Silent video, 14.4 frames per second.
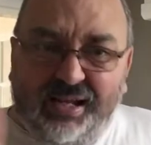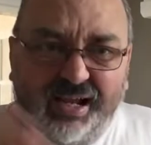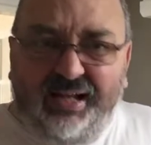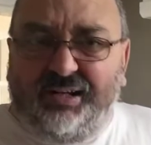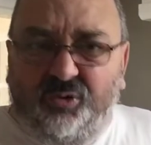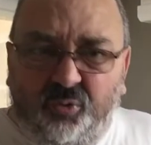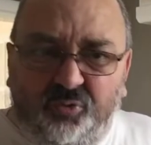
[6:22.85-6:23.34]

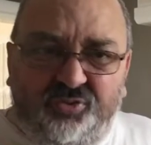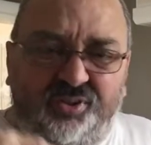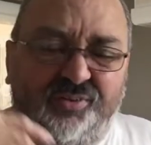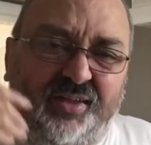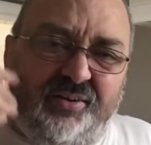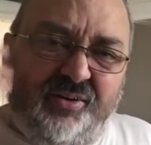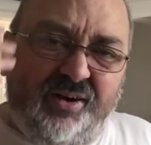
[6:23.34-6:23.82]
And
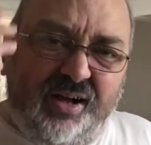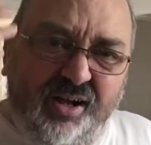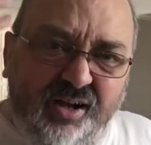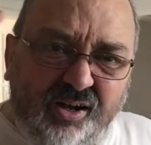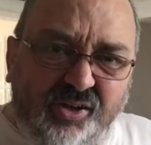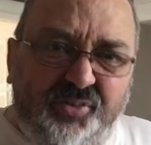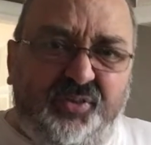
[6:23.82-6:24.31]
also there's
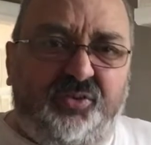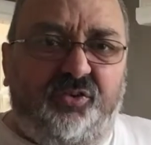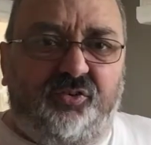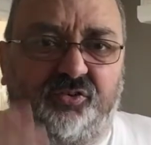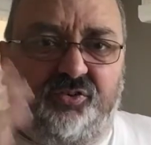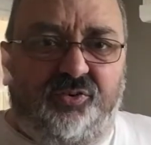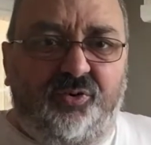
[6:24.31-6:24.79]

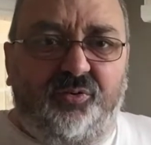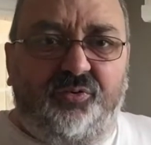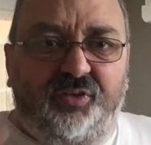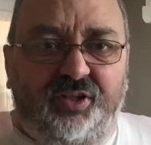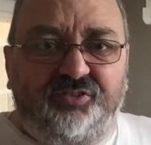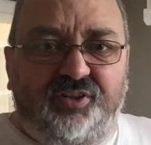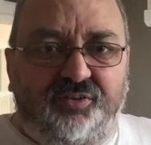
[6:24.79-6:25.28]

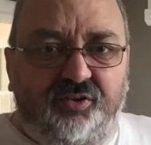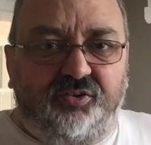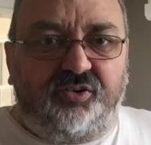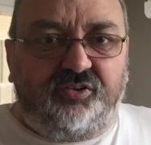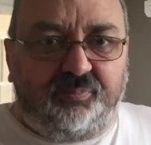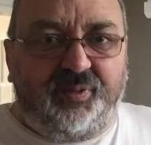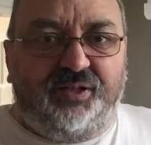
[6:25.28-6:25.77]
other
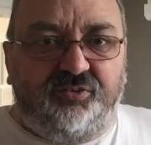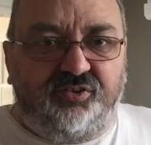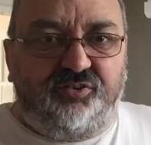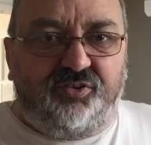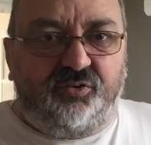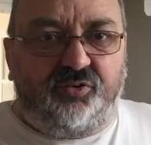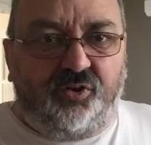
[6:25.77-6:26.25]

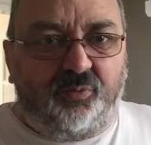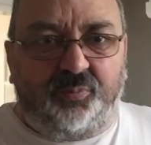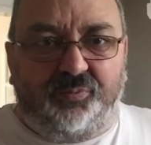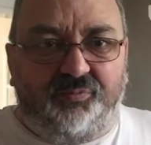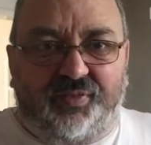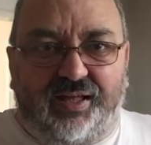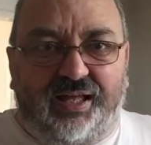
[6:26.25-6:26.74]
expenses on top
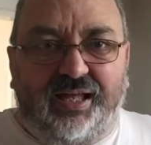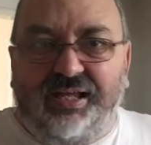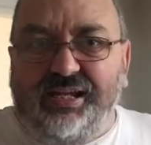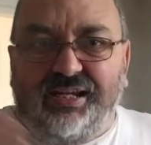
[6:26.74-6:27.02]
of that.